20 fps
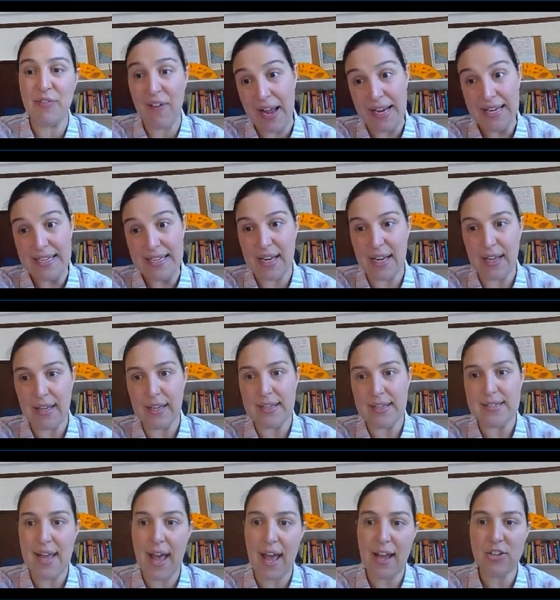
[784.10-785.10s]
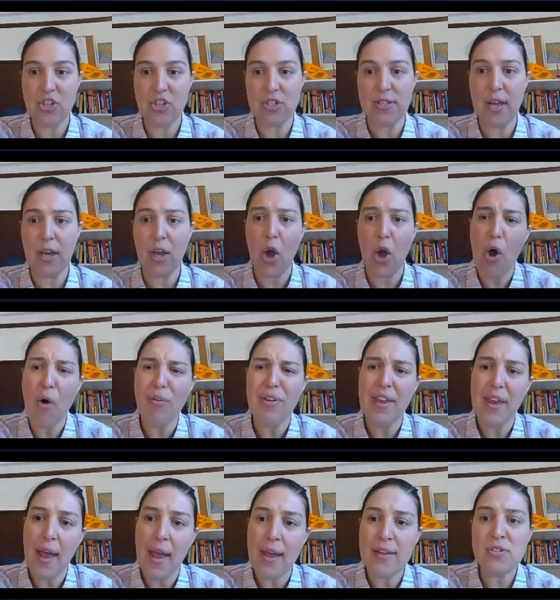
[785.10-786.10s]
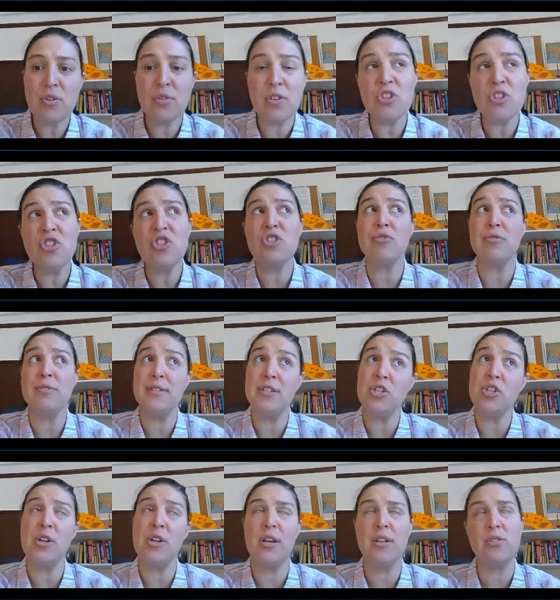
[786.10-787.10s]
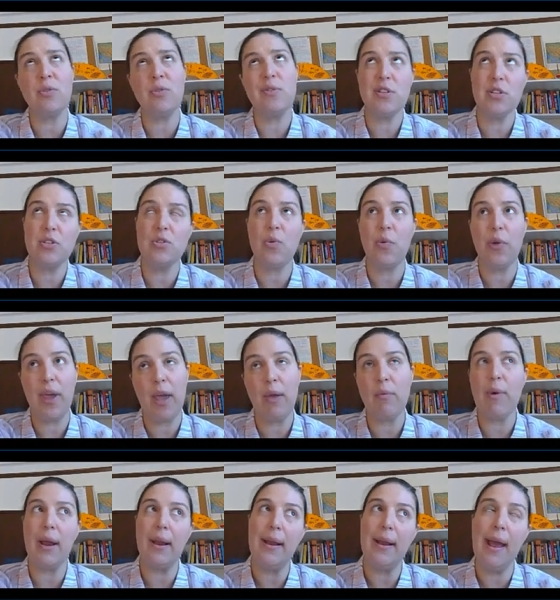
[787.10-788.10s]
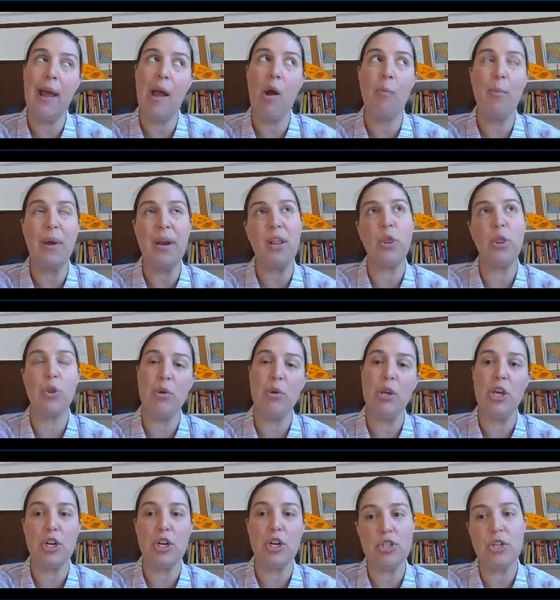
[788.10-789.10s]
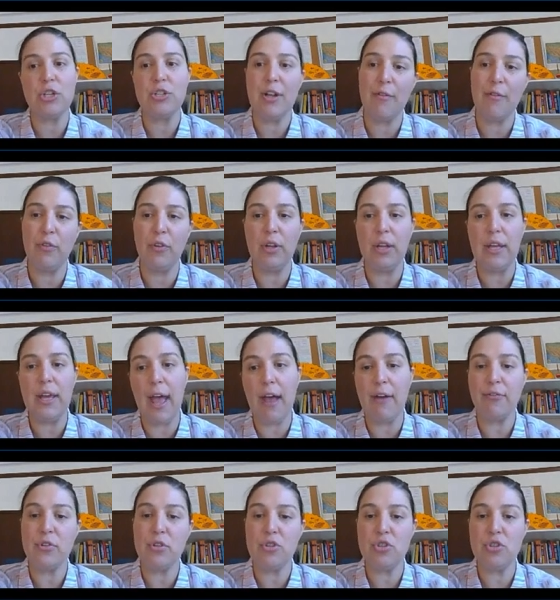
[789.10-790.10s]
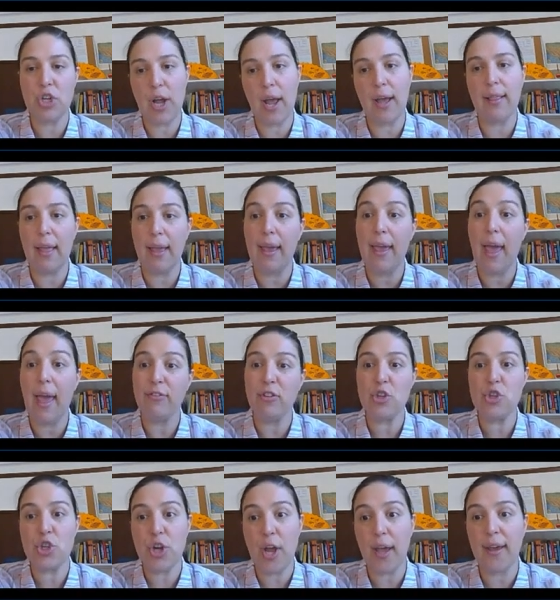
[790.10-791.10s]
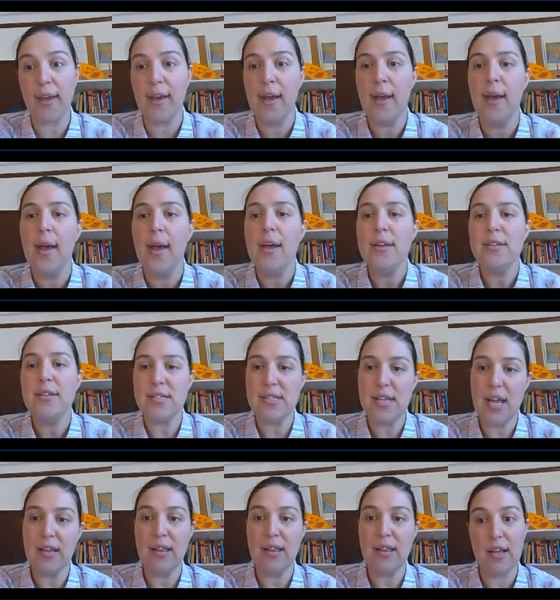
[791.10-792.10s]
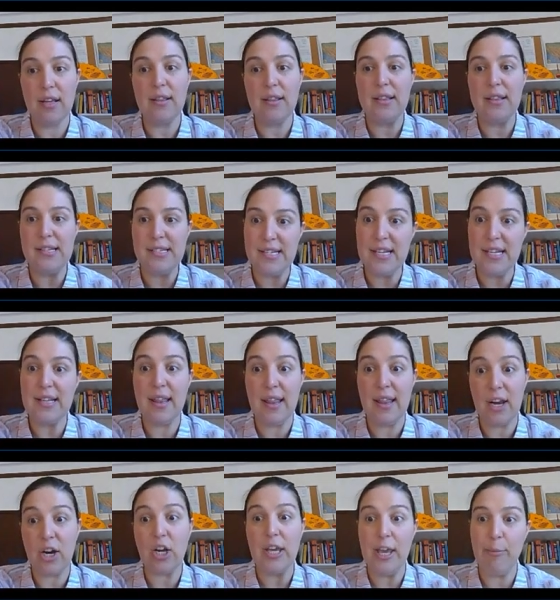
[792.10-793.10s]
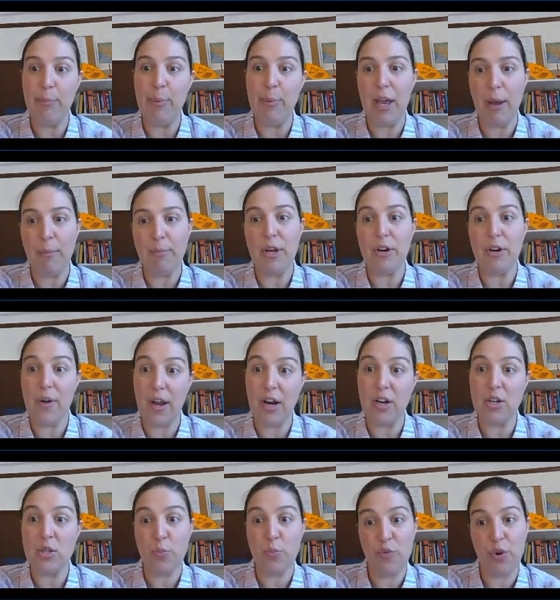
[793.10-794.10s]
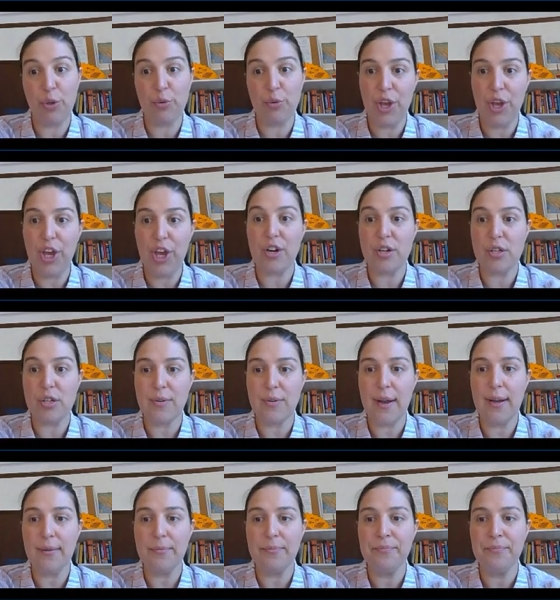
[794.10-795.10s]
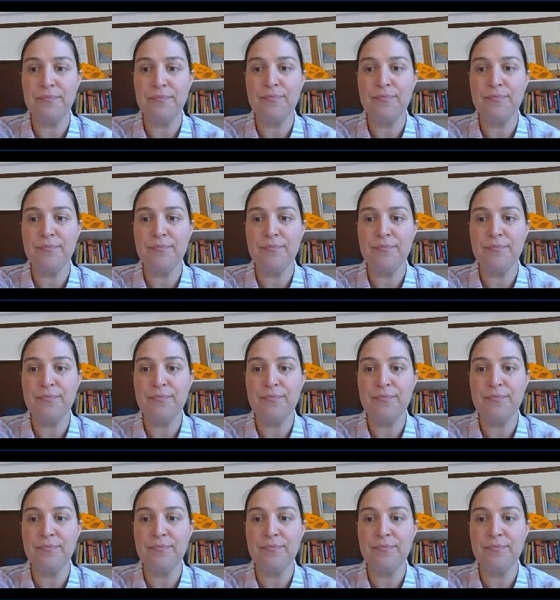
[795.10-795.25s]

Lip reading: finding. Is that just like, oh yeah, so they're just transitioning, so this is okay right now, but in 3 years they definitely have to check, to say that see that they're keeping up their records for 3 years, right?